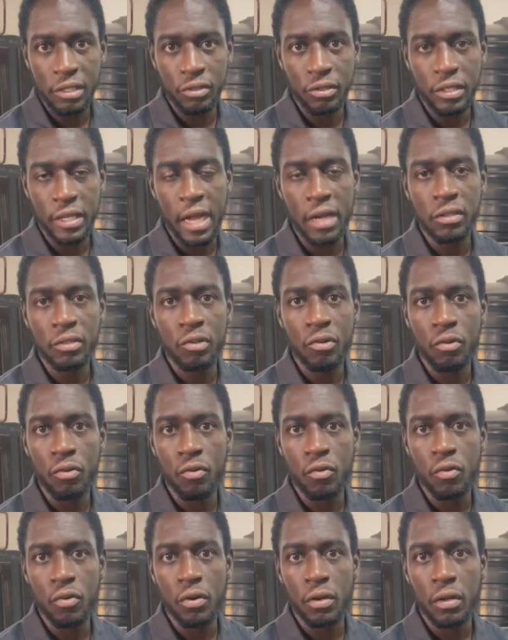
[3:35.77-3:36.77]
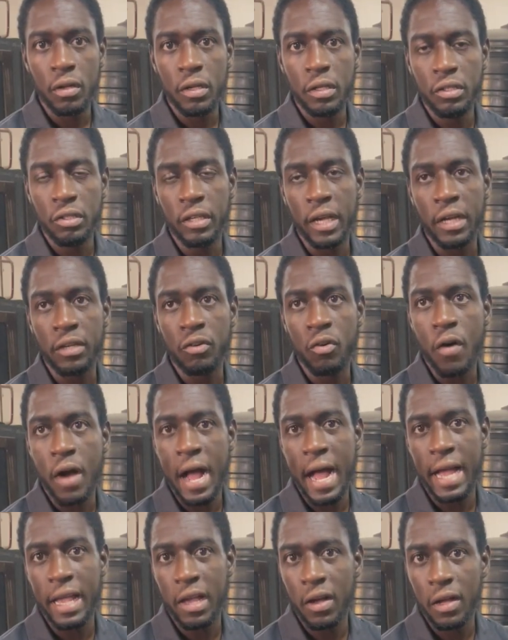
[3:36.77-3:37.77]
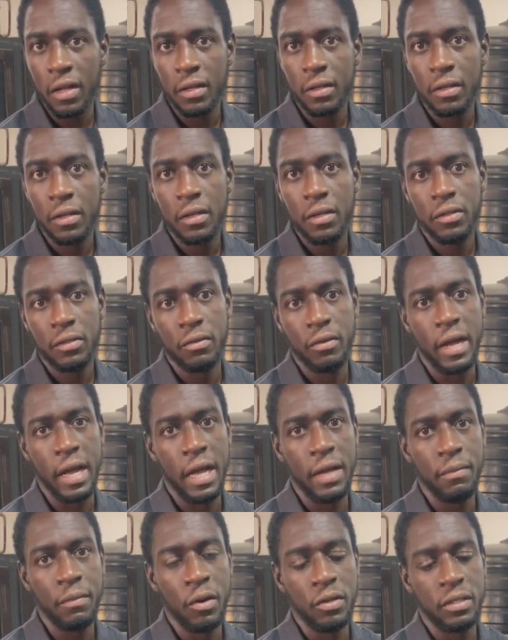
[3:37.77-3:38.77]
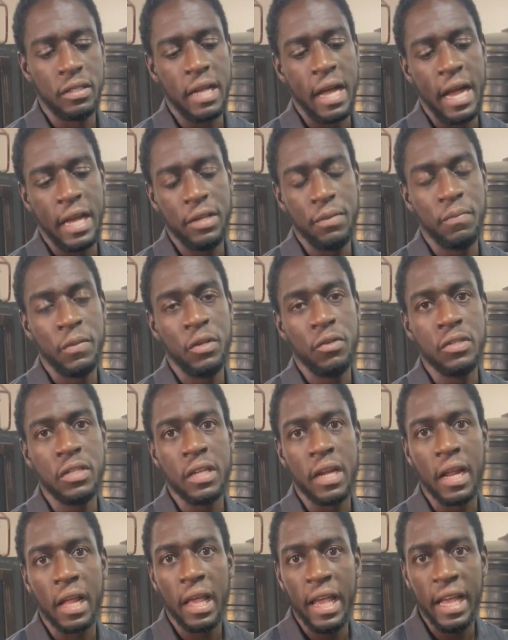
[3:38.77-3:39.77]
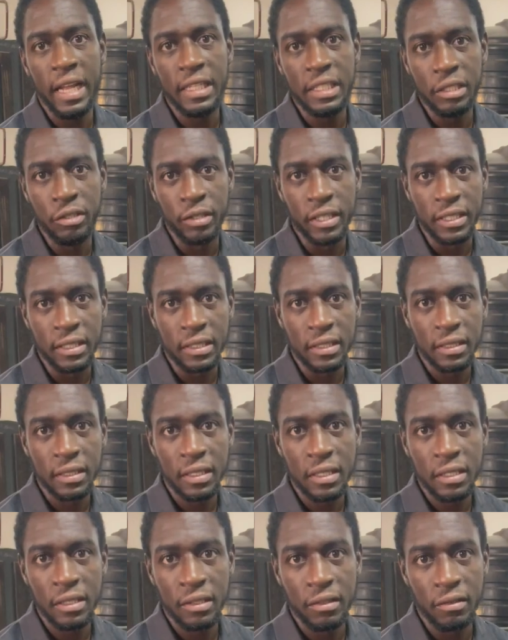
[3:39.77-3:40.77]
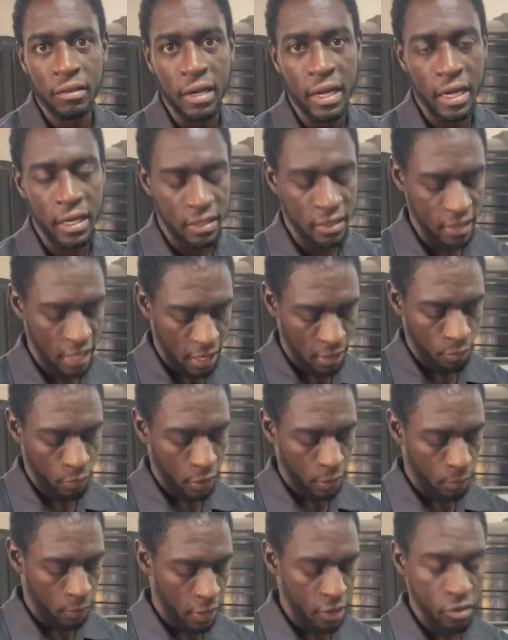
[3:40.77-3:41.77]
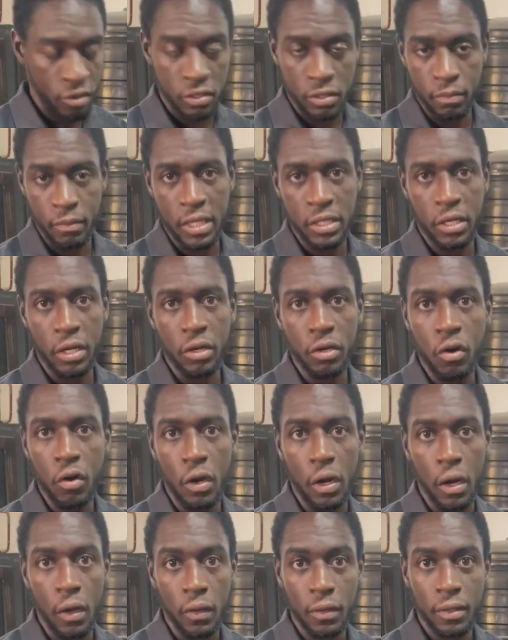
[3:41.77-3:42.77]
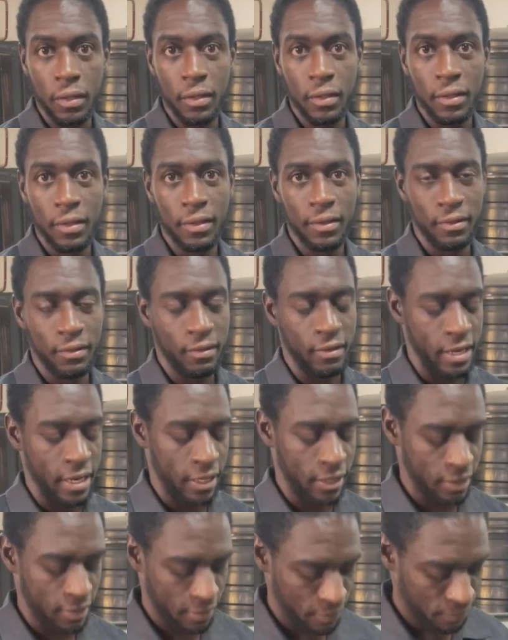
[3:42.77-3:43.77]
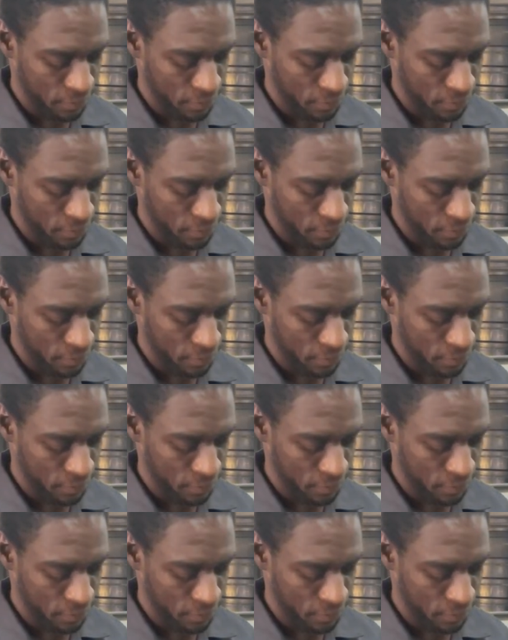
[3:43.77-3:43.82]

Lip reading: You can go higher, right? But I'm using an 80 grit, right? Sandpaper. It doesn't matter the color, right?